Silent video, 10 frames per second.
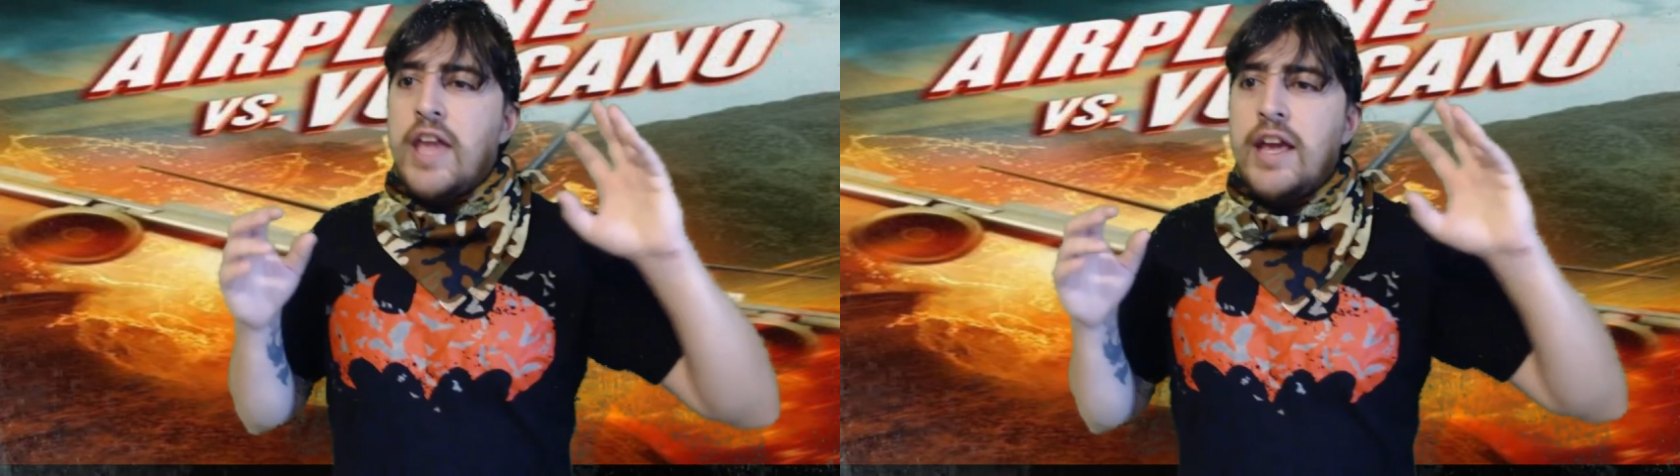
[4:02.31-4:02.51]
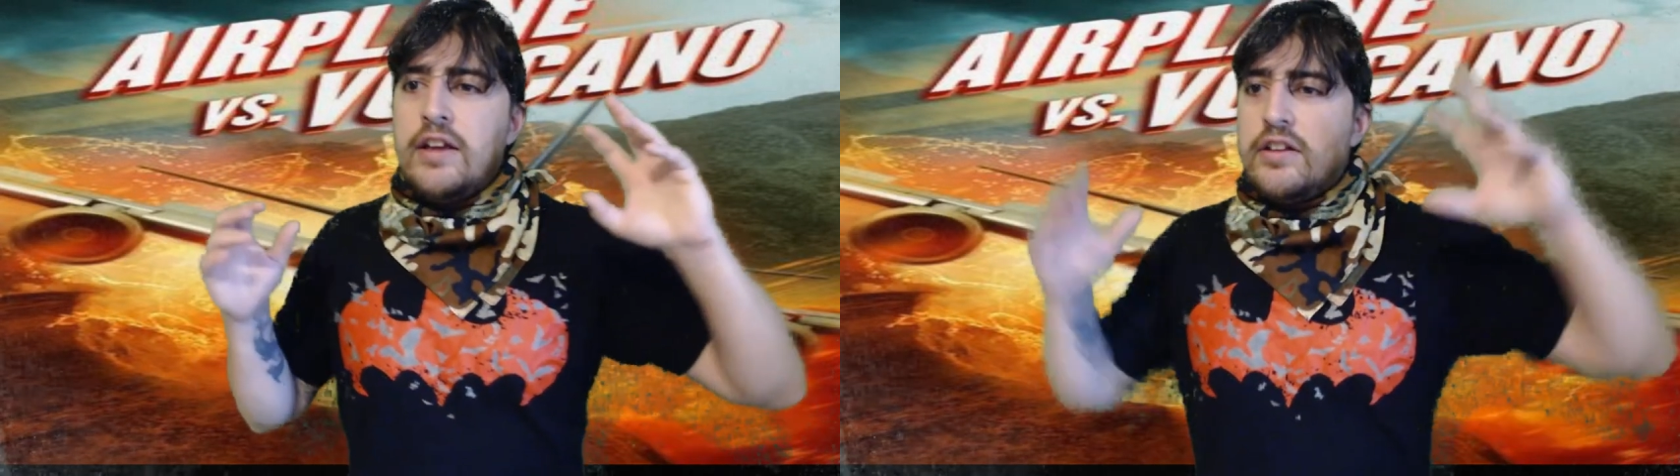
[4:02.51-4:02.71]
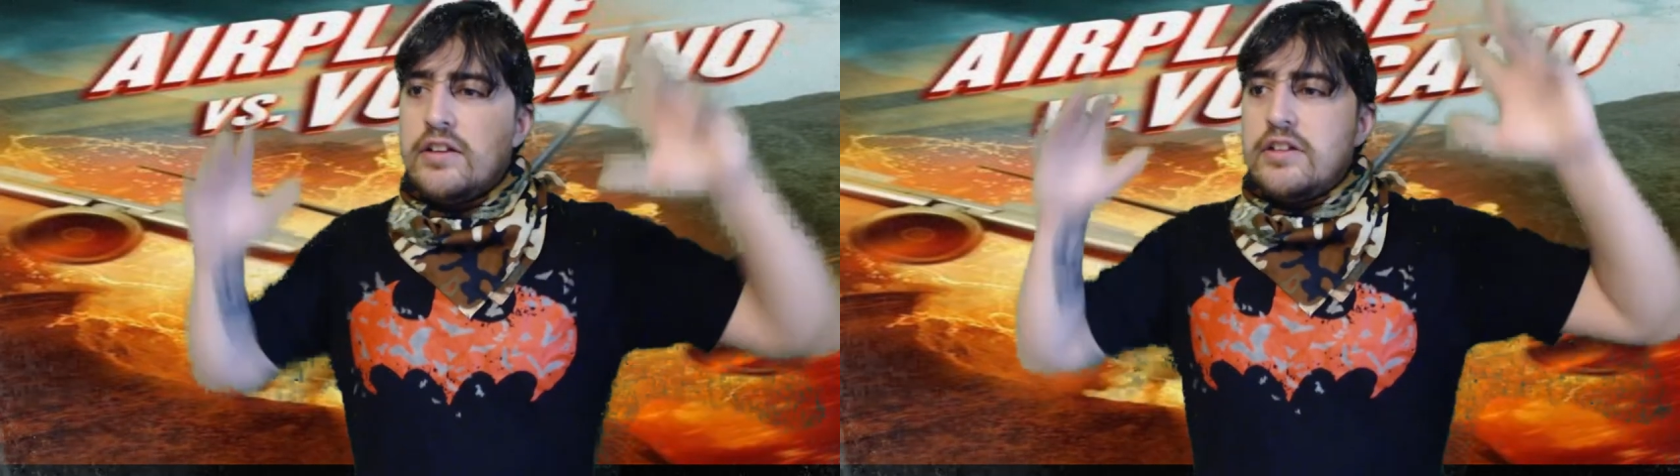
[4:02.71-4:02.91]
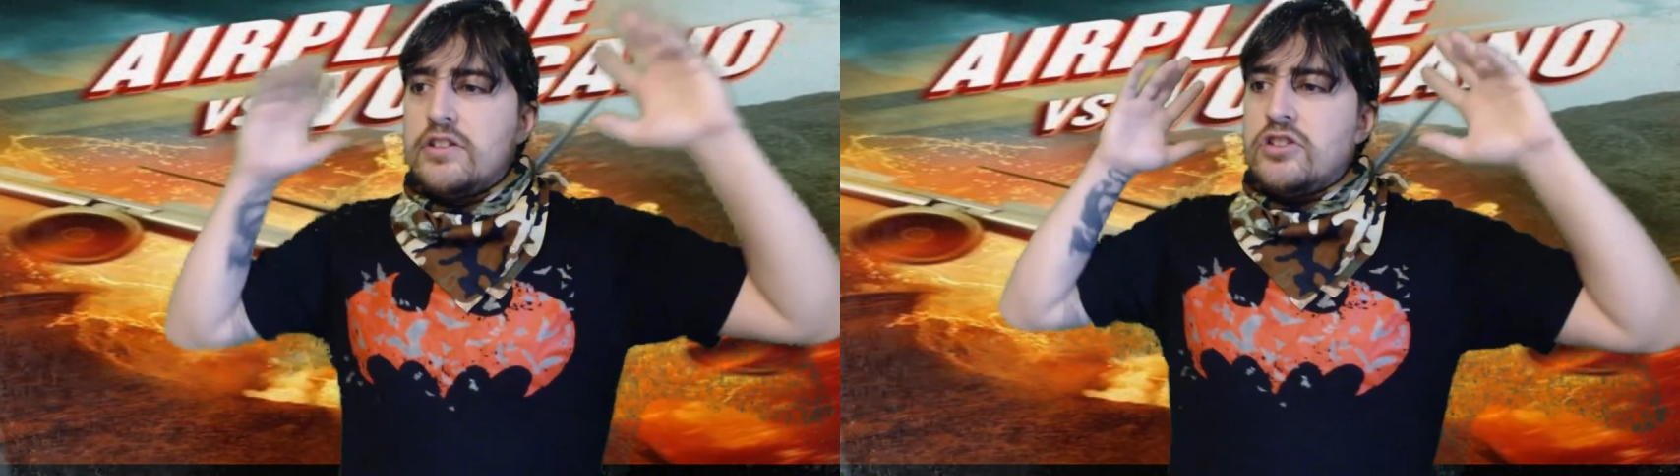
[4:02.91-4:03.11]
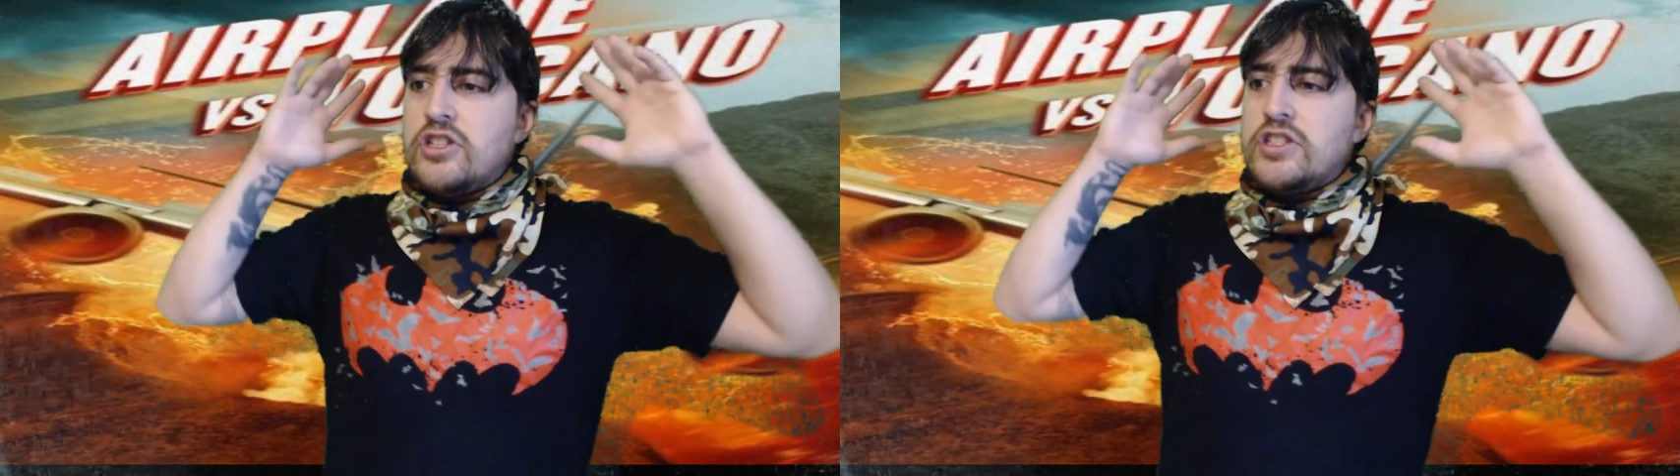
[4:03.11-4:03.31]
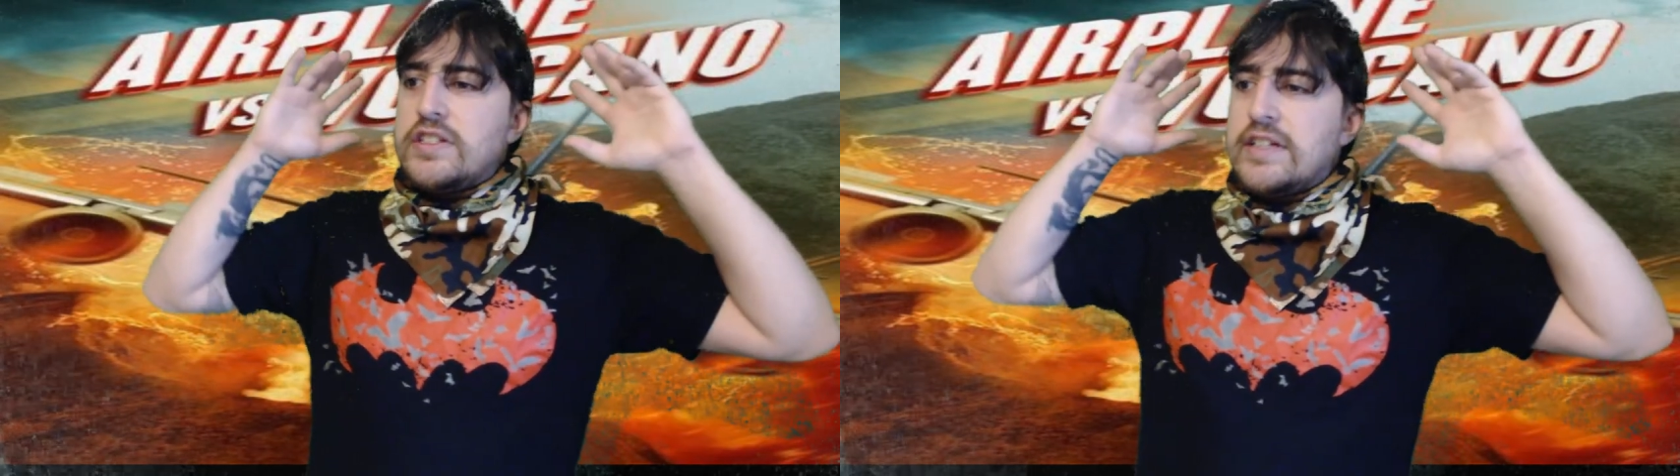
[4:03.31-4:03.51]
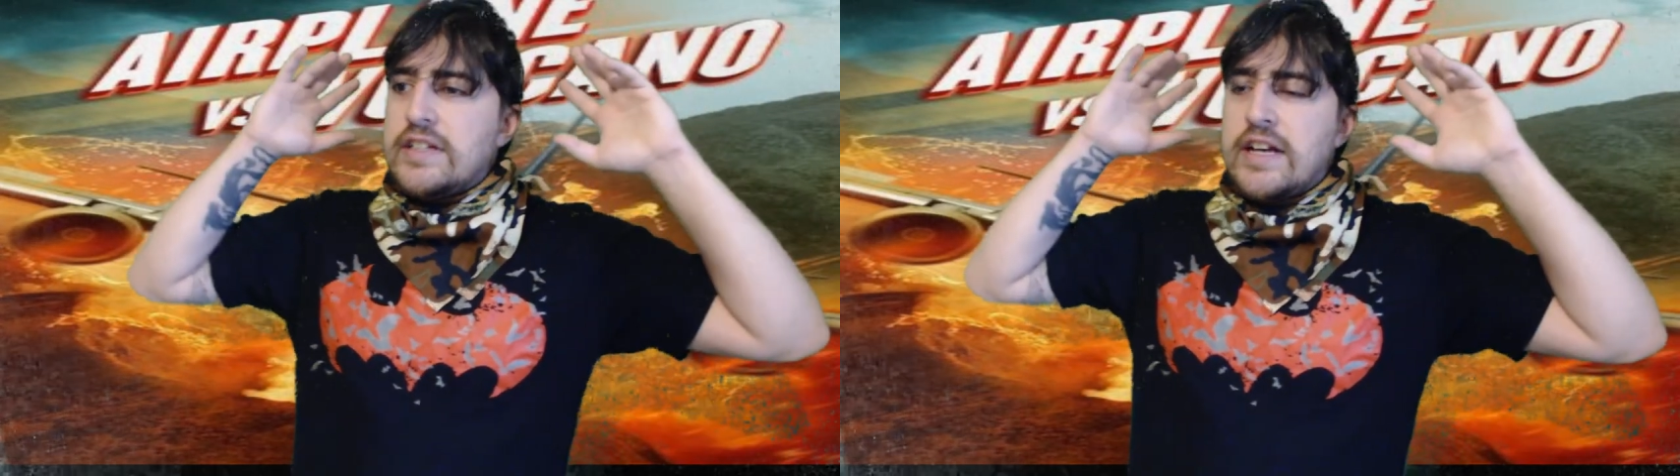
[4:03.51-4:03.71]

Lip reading: they just